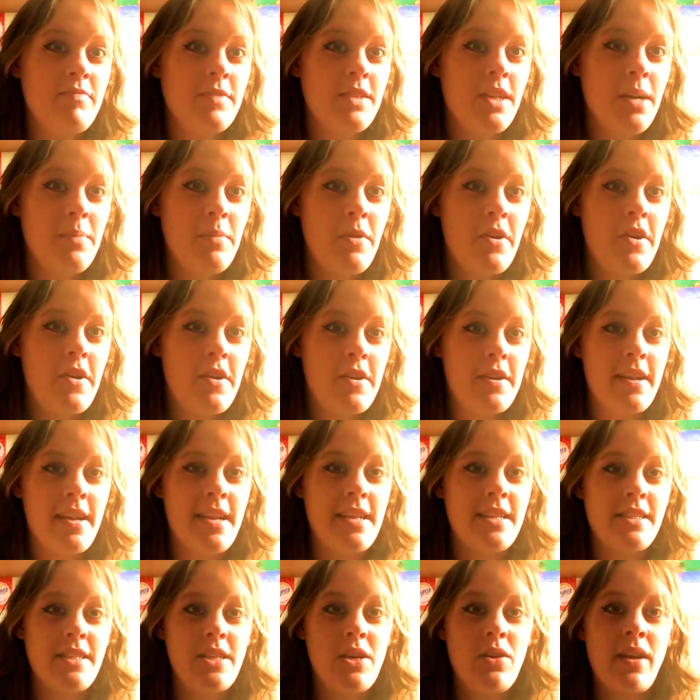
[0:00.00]
come on,
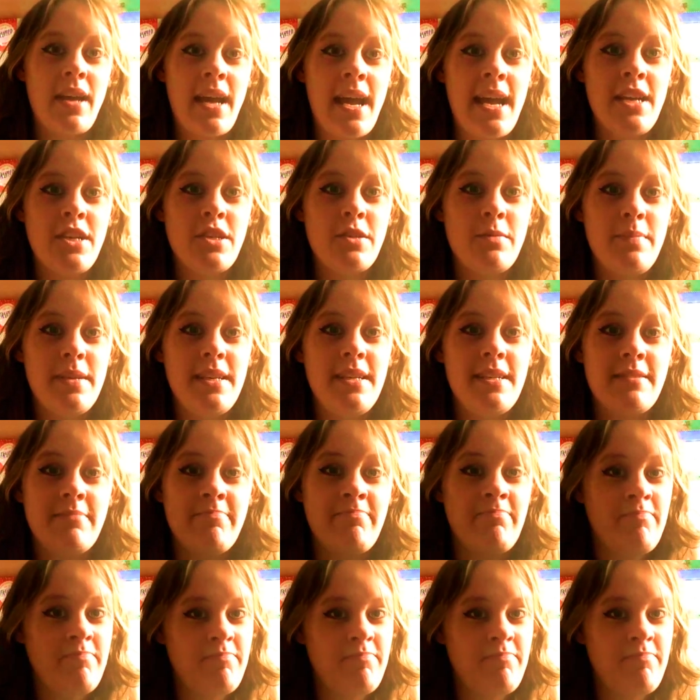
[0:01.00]
it's okay to be